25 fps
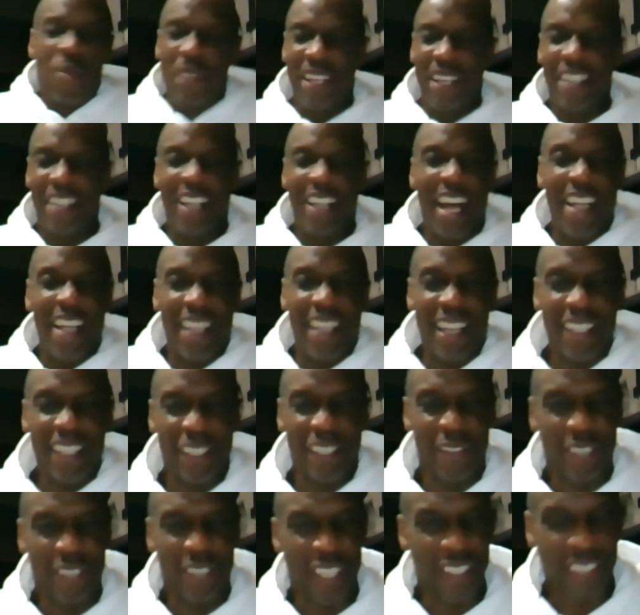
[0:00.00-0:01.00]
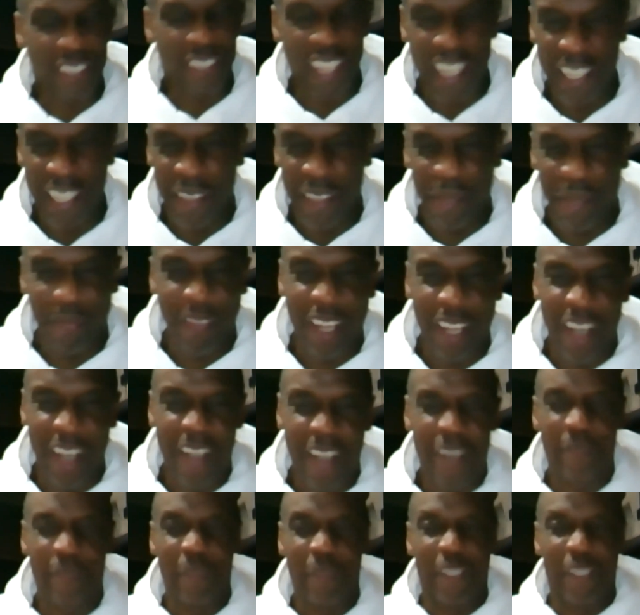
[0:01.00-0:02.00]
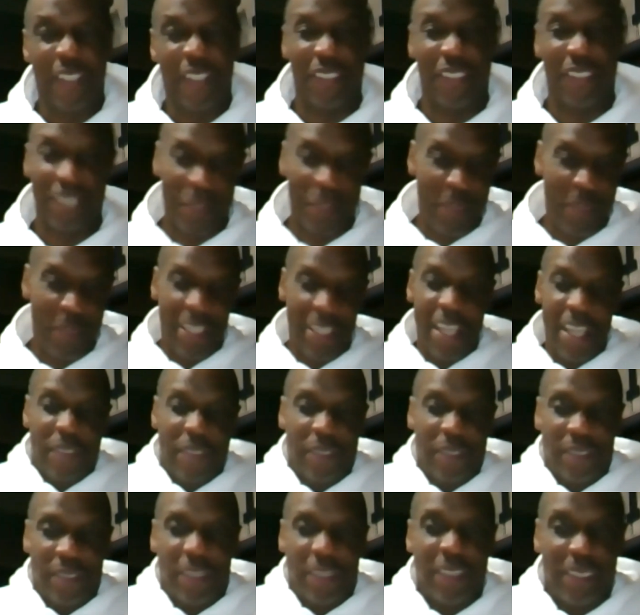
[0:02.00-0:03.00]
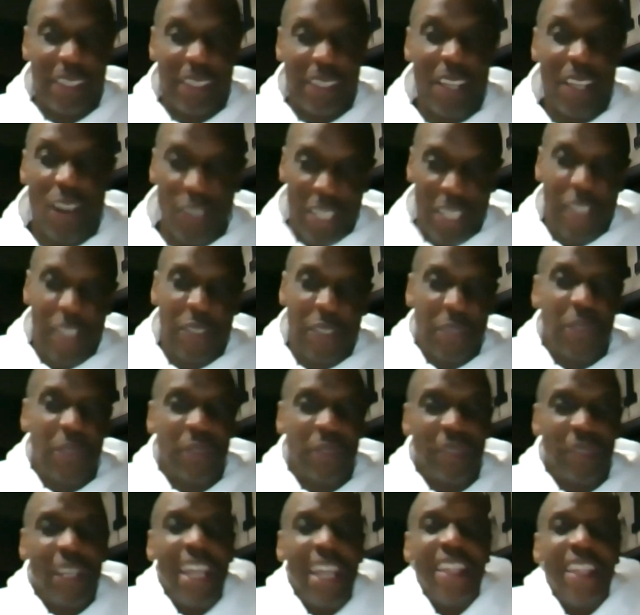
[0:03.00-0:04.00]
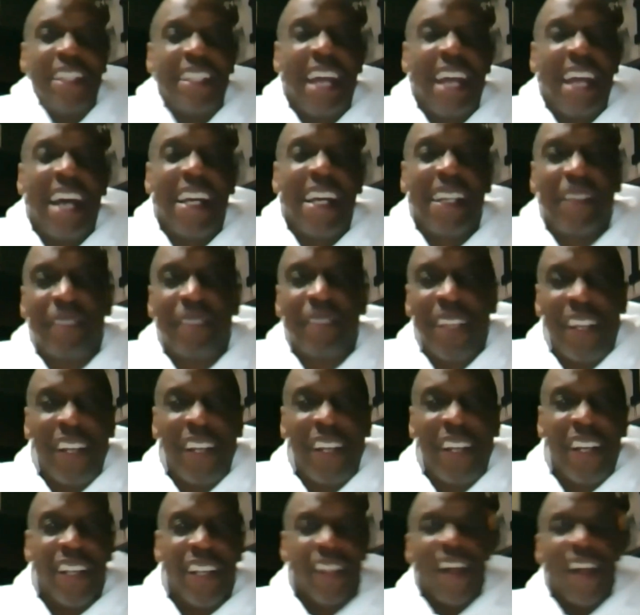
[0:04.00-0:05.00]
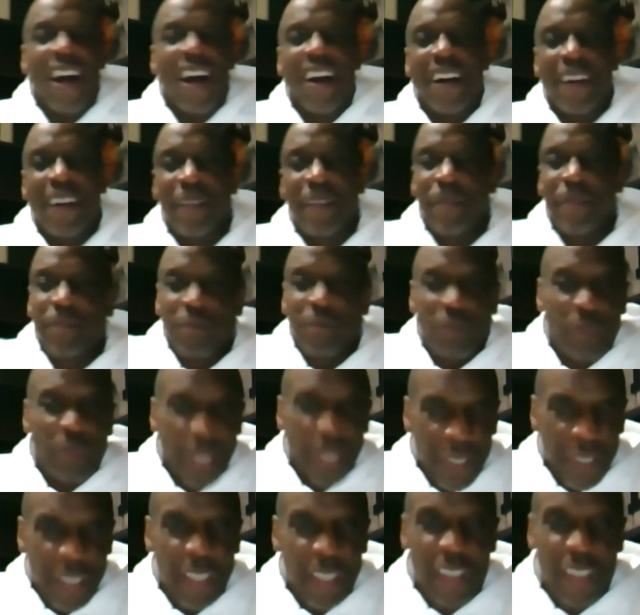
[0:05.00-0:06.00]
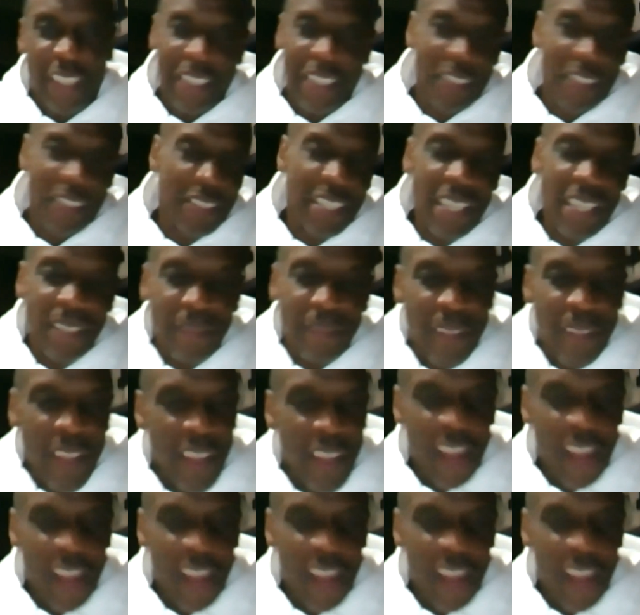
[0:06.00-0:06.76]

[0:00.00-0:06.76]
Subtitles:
man, I love Shea Stadium because I mean that's all I knew at the time. Pitching it, like you said,